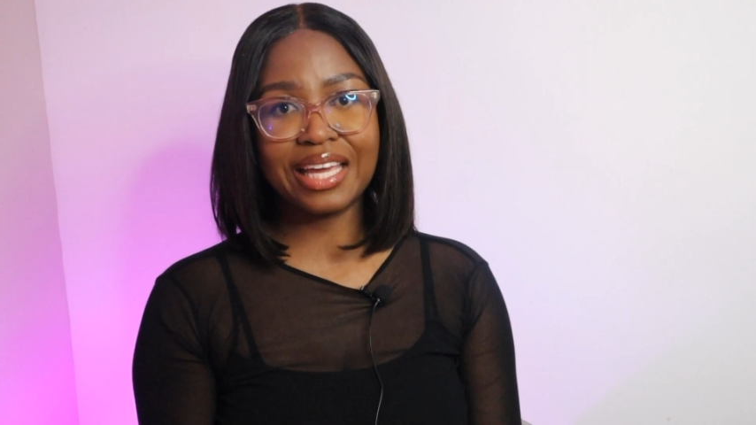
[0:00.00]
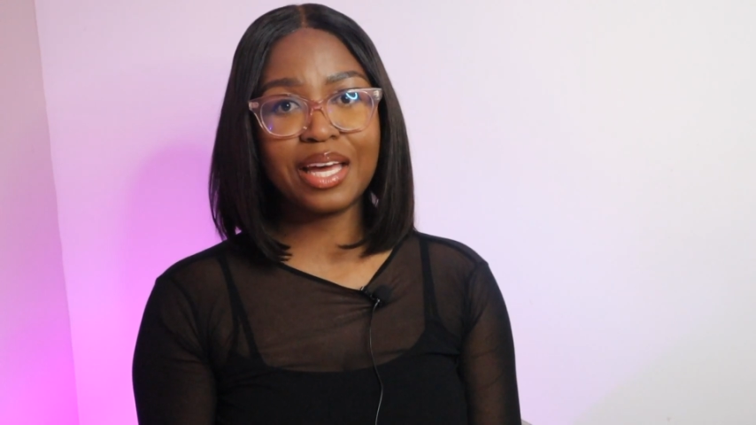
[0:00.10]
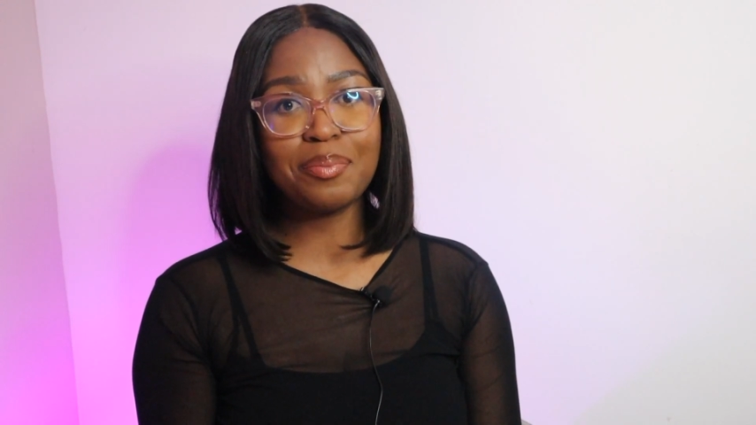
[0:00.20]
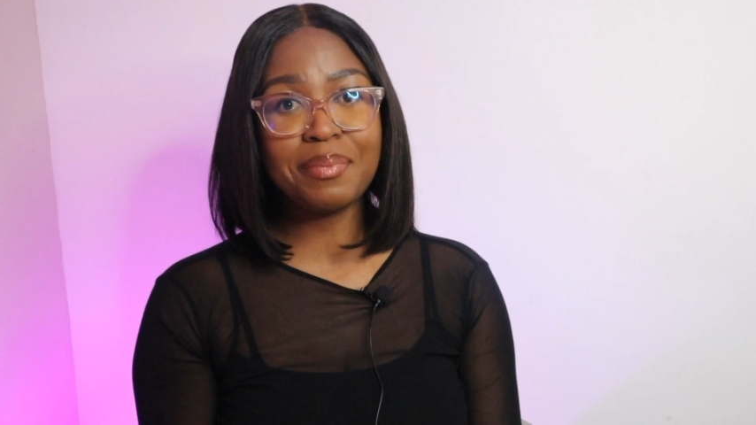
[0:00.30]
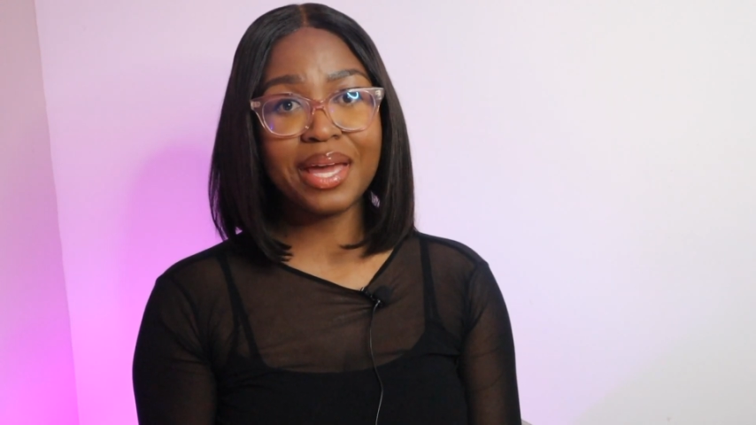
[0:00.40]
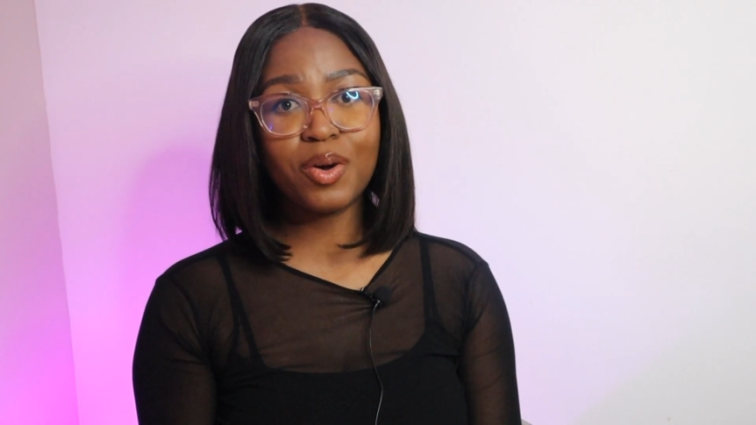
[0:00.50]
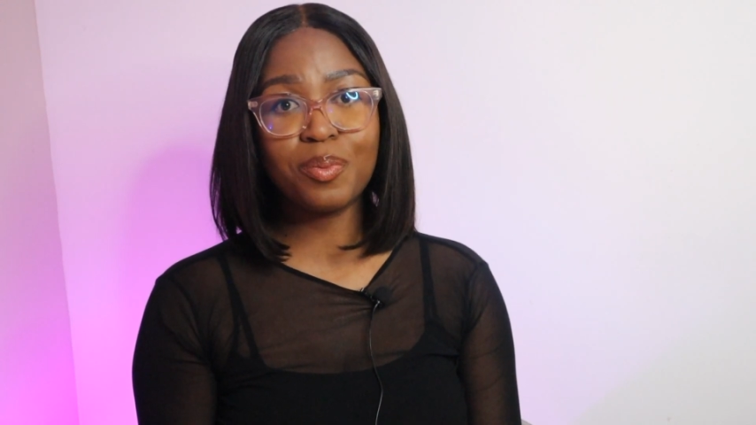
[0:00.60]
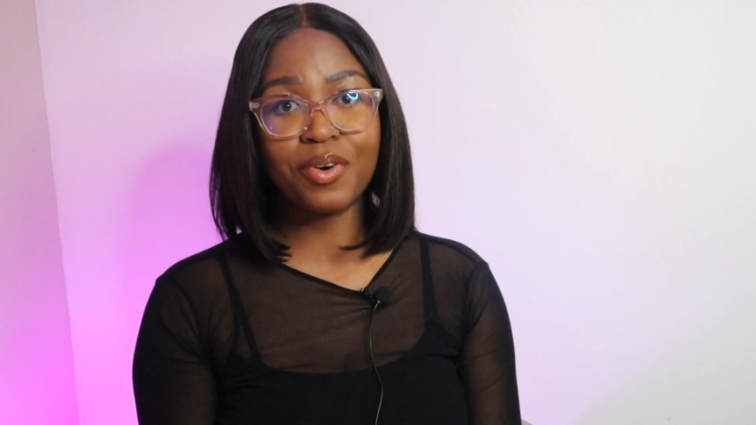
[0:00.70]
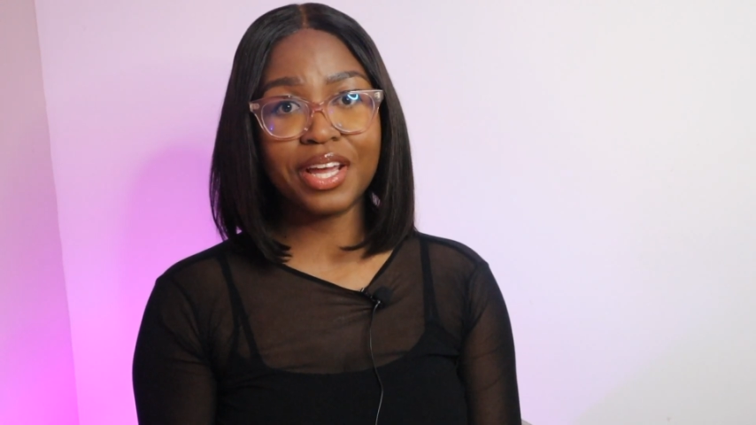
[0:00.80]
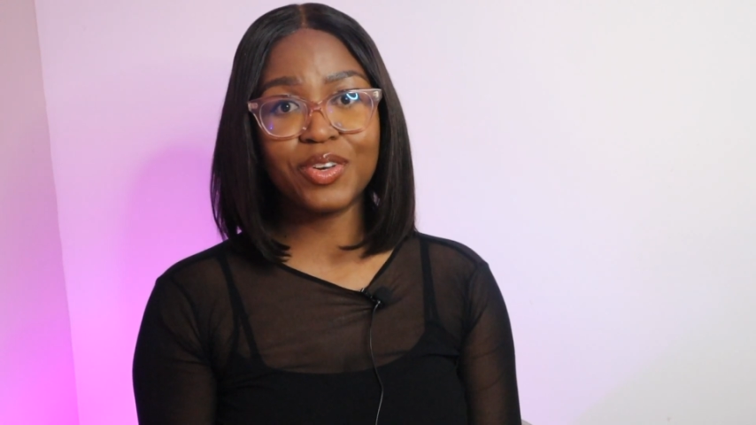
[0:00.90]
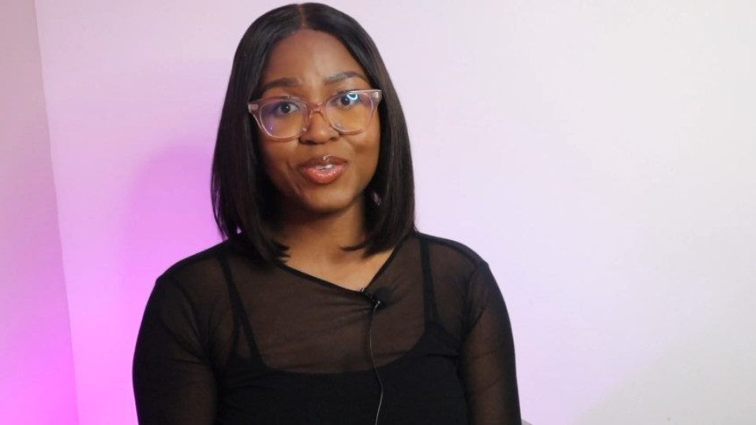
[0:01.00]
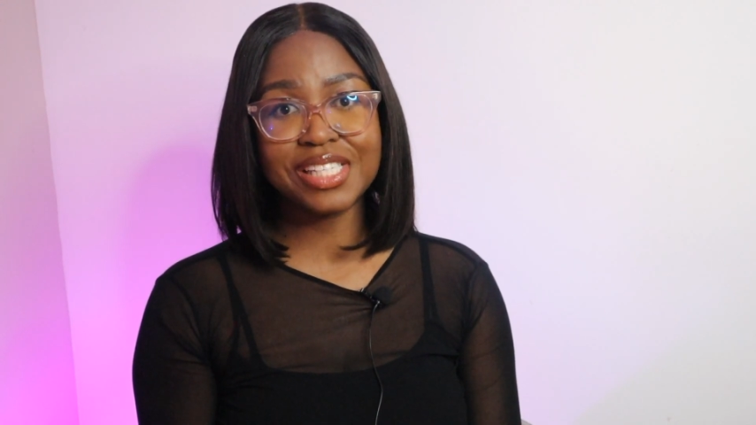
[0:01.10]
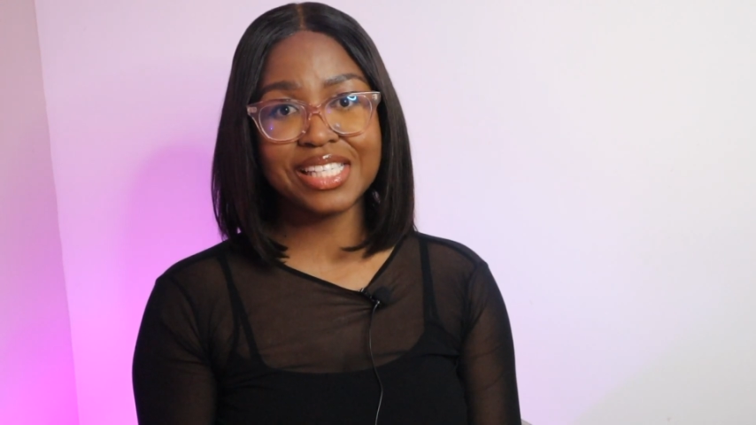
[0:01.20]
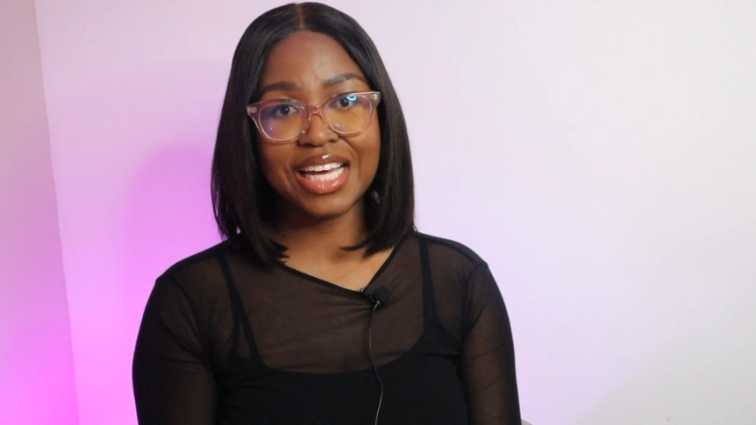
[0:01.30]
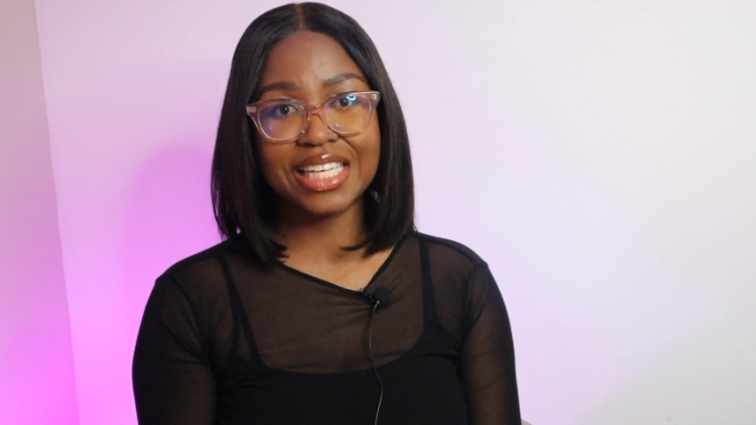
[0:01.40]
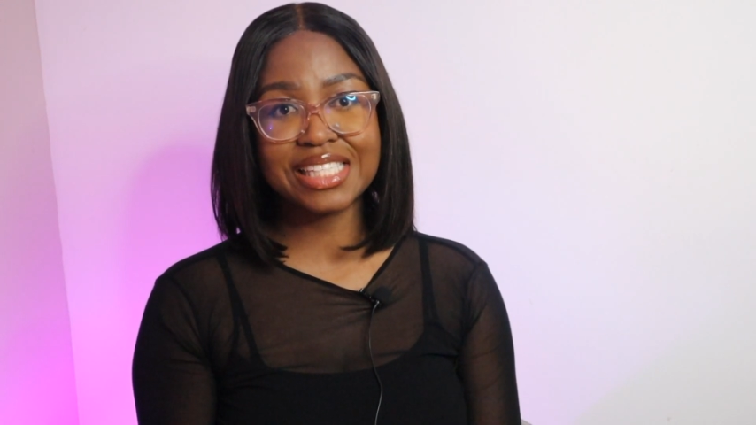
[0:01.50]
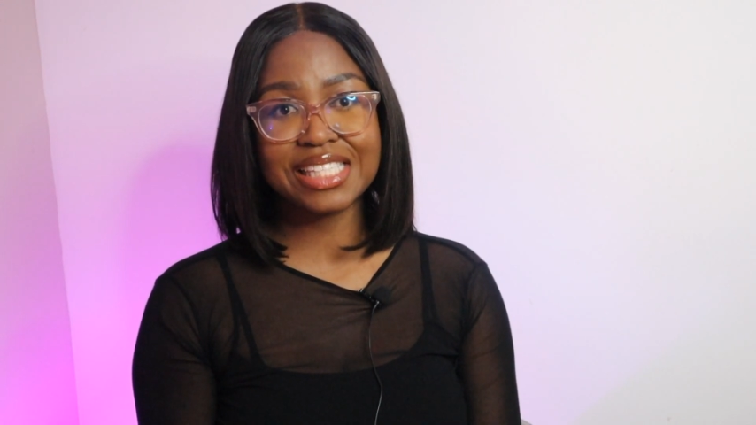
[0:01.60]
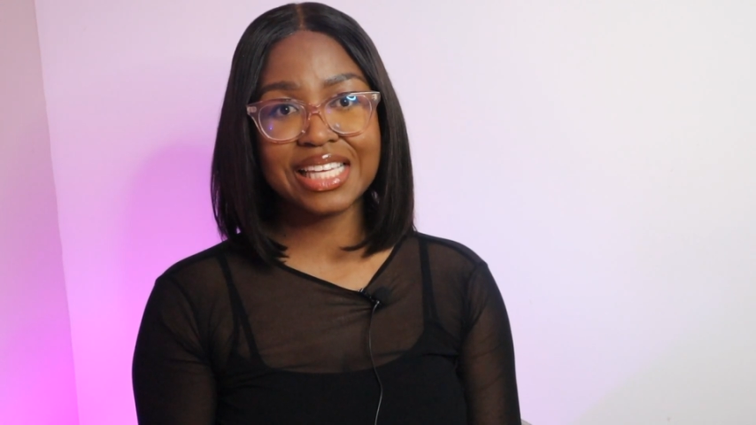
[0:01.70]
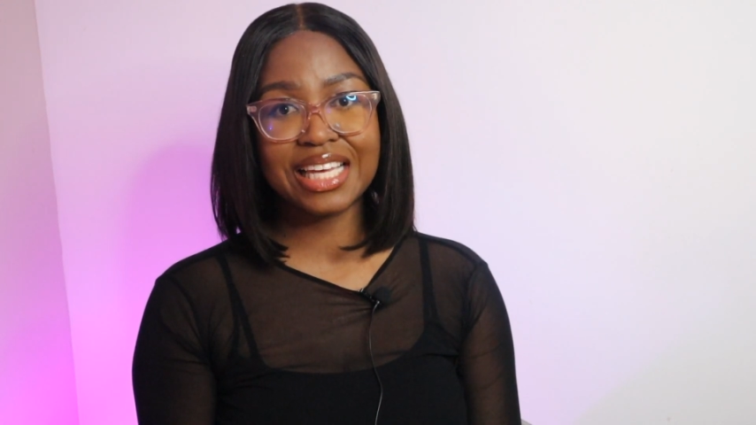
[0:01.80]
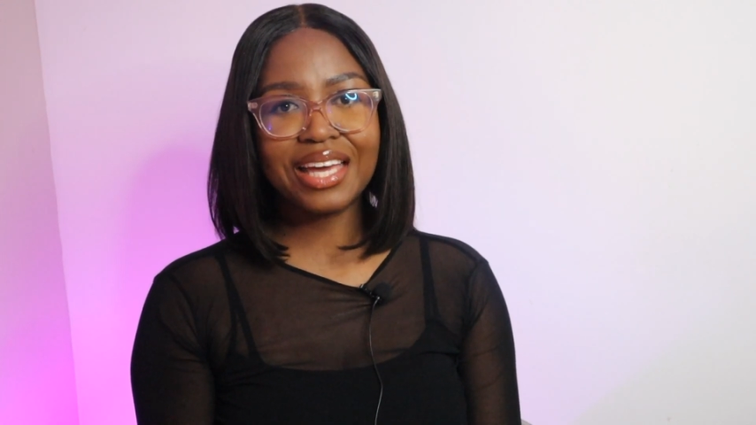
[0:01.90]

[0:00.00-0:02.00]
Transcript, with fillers: can make or break your designs.